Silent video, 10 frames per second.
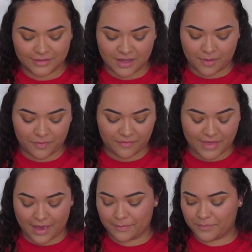on top of
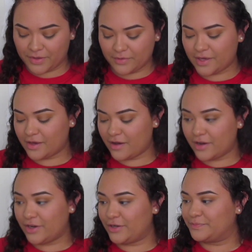that Pukey
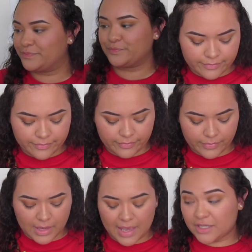color.
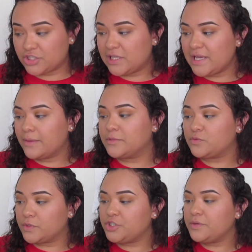Actually, I'm
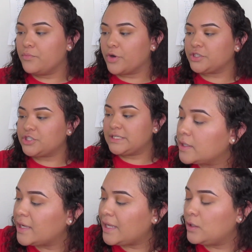switching brushes.
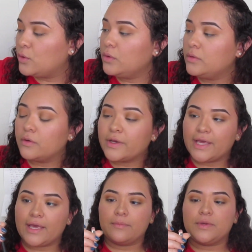Hello.
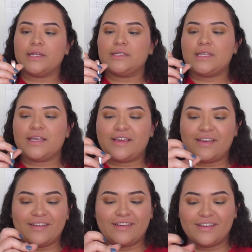Okay, I'm gonna
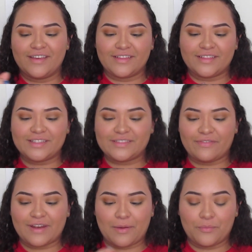take this
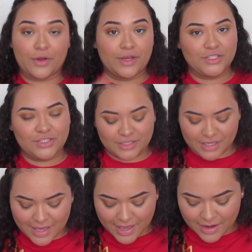flat brush
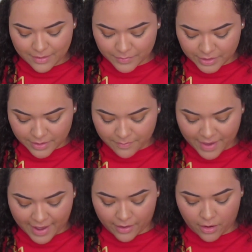and I'm gonna
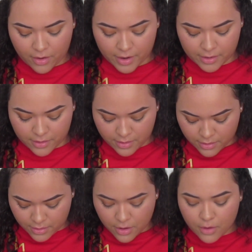pack on
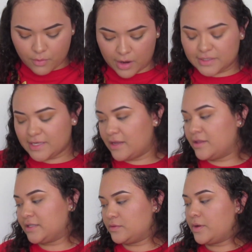Roxanne.
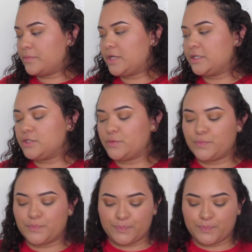That's what I'm gonna do.